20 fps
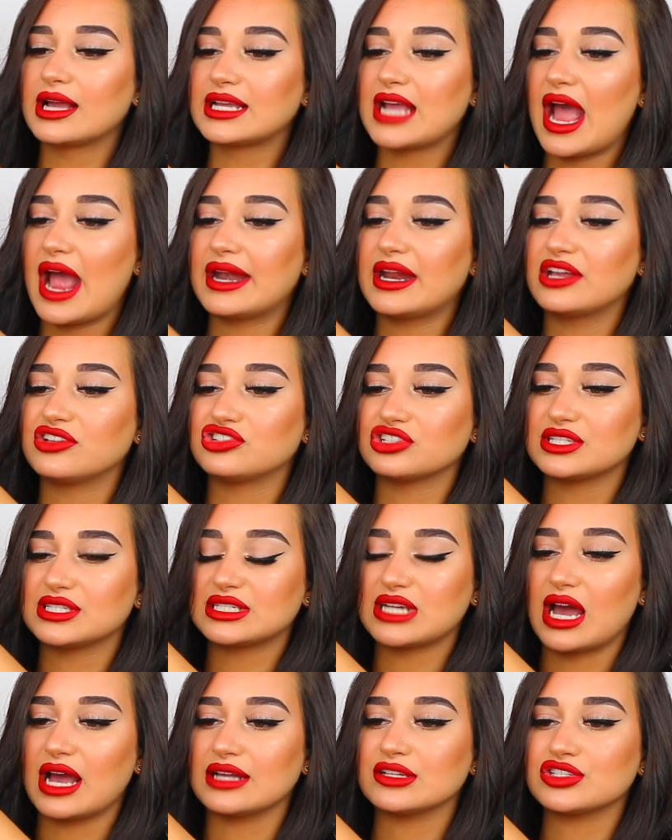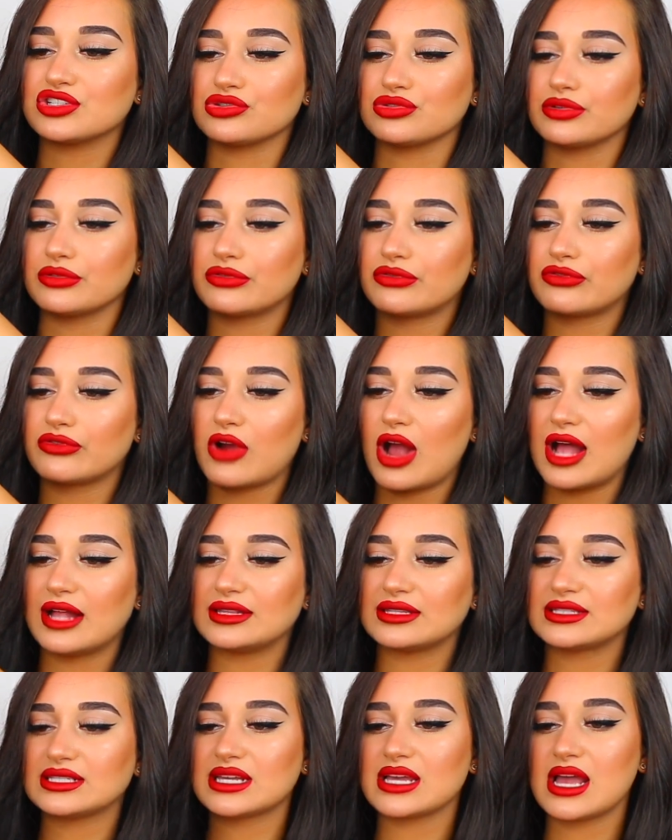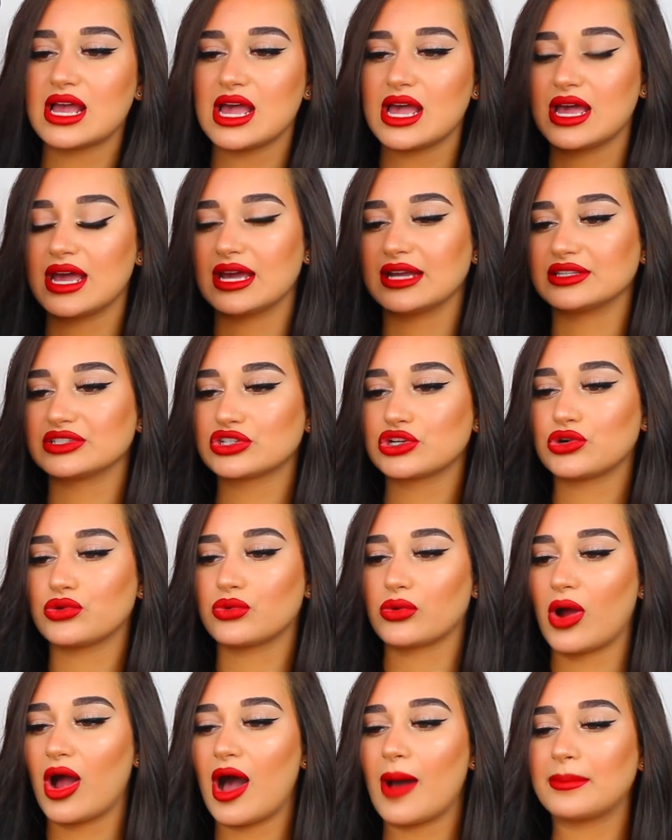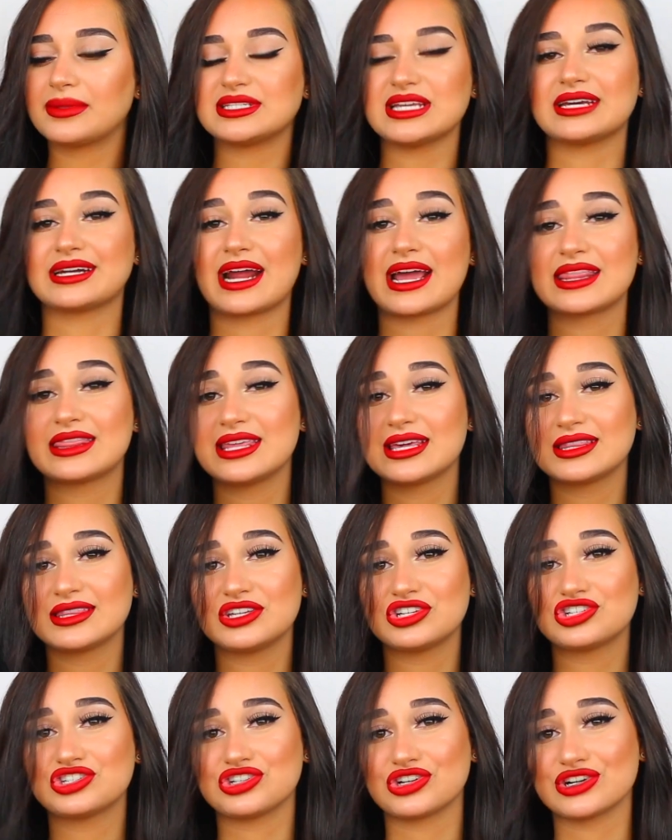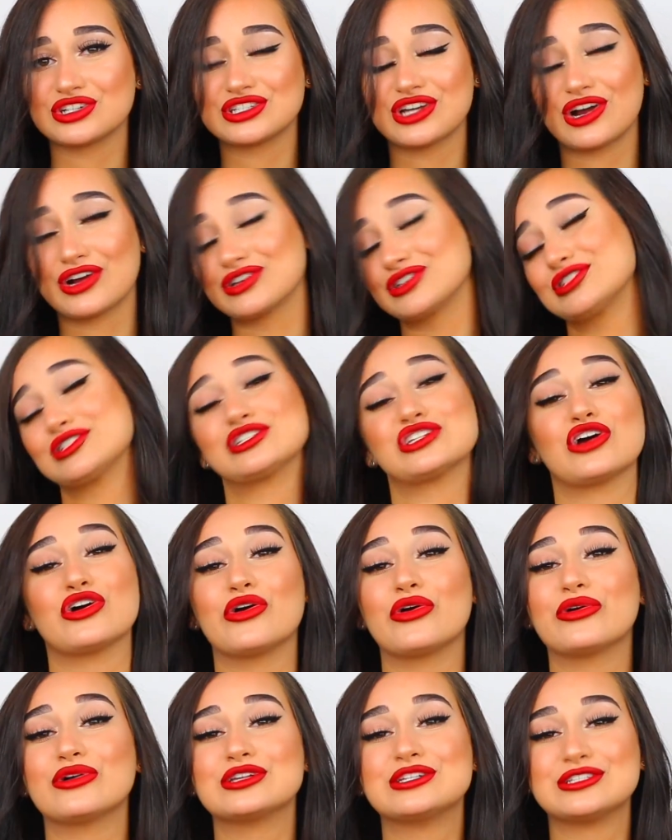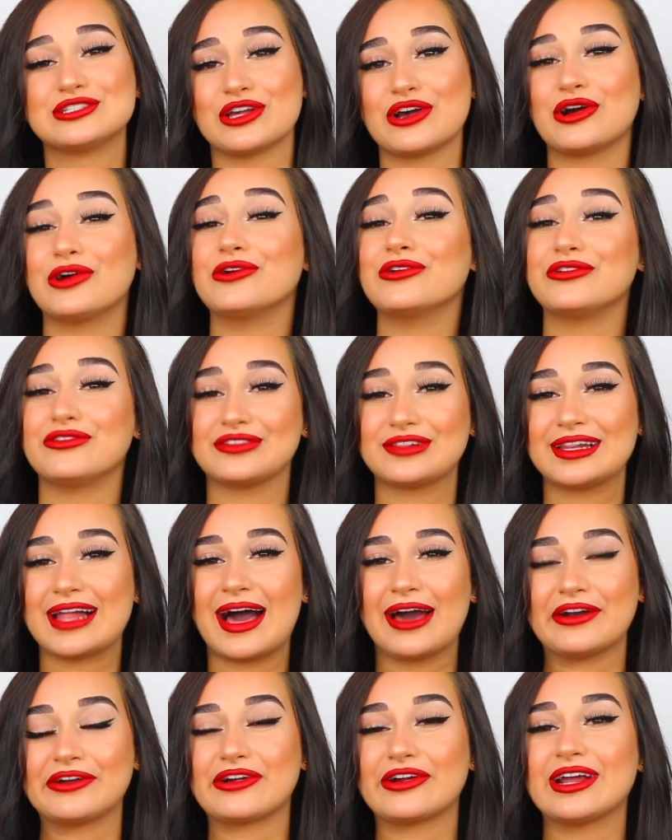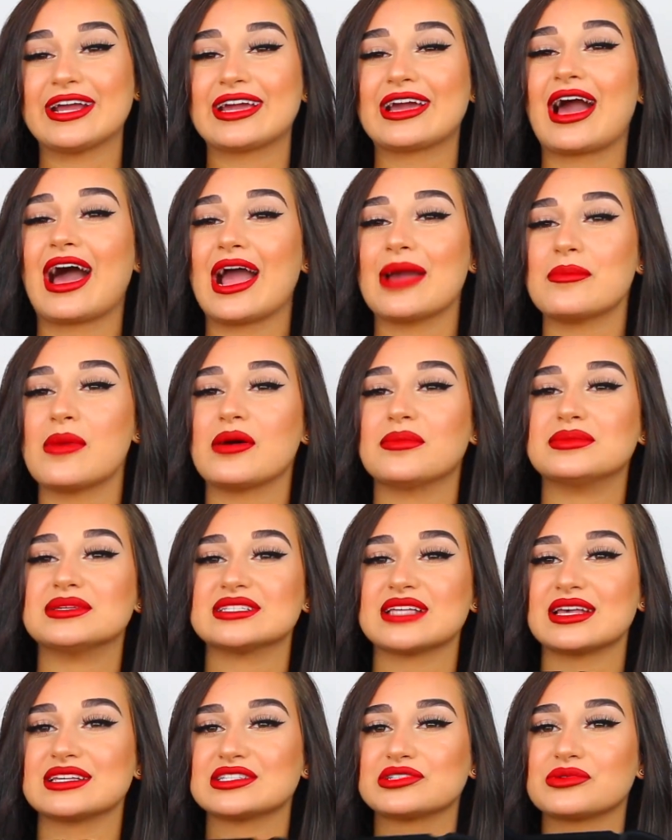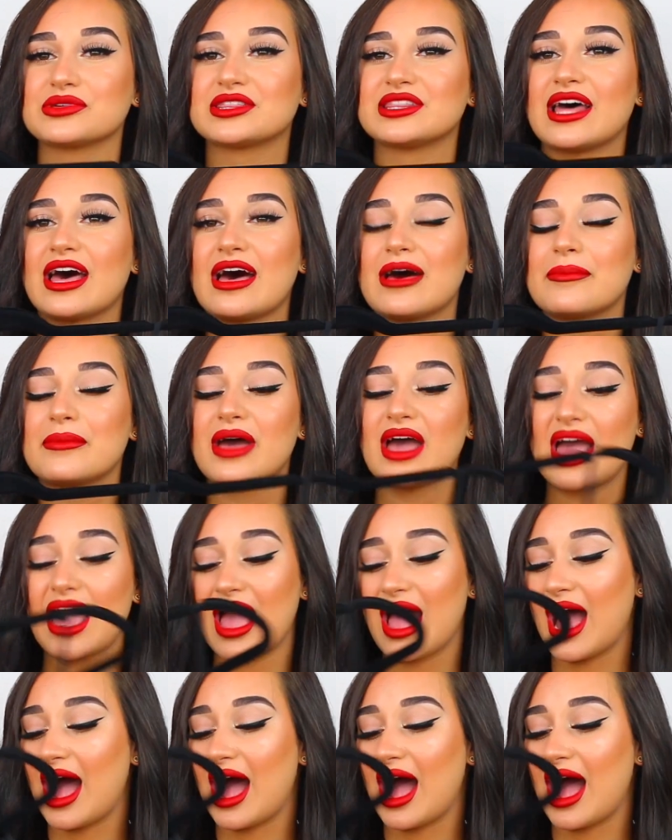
again it just ties to the front it's cropped and I think these shirts are so, so flattering. I'm obsessed with them.